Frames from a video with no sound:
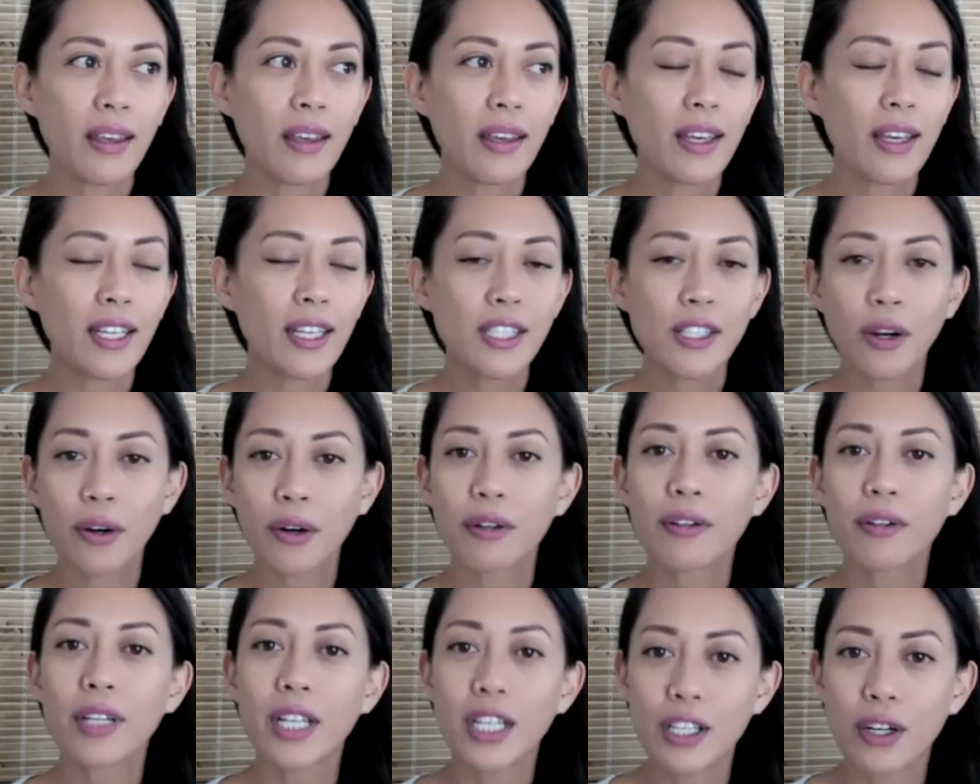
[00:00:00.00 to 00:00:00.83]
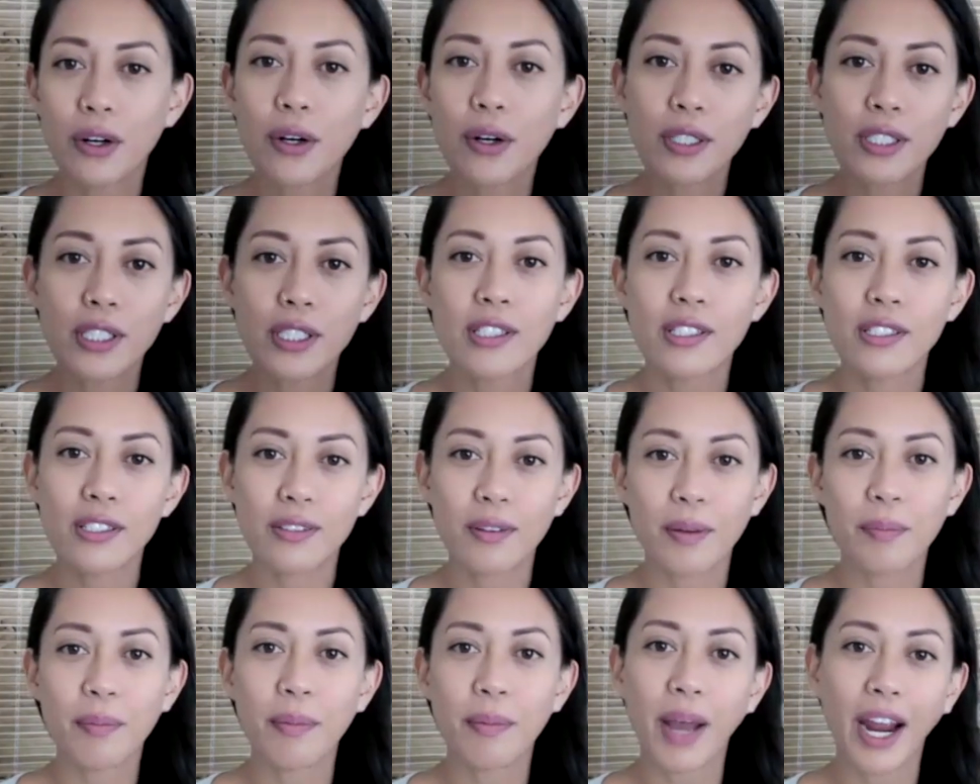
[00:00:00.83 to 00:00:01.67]
it's hard. It hurts
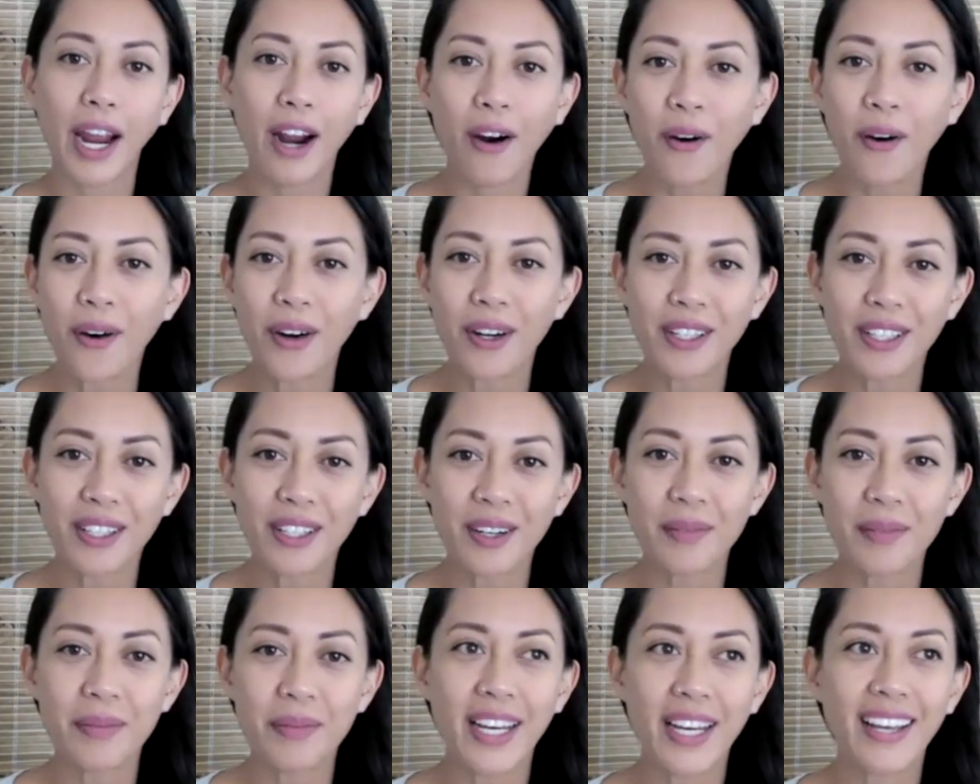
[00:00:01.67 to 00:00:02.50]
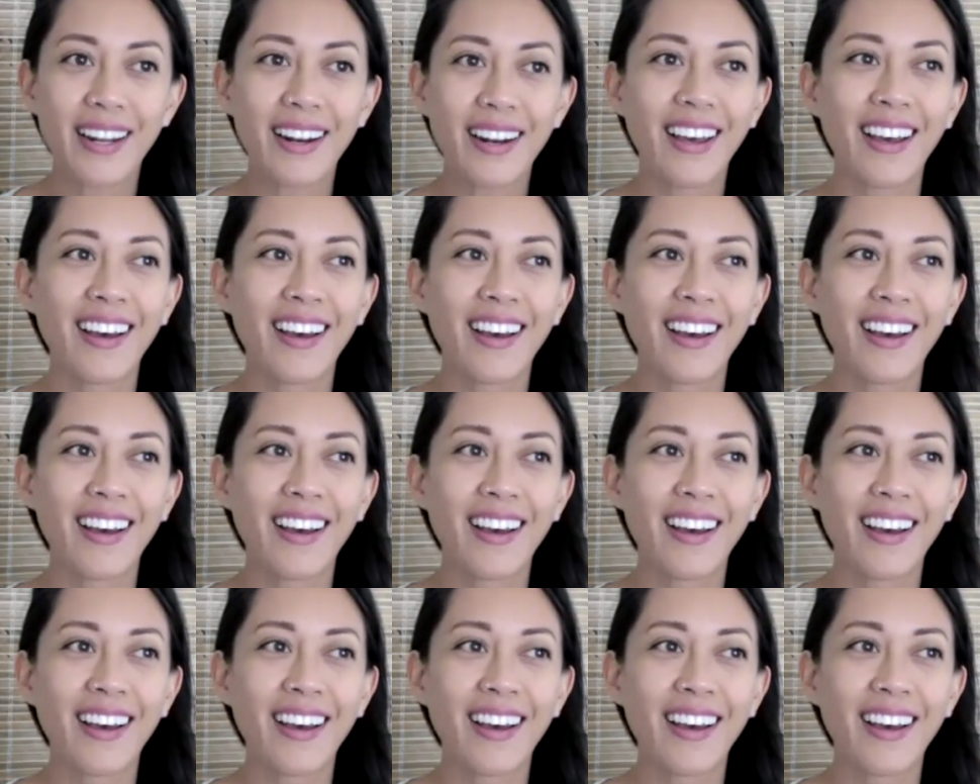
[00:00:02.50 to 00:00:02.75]
my heart a little bit.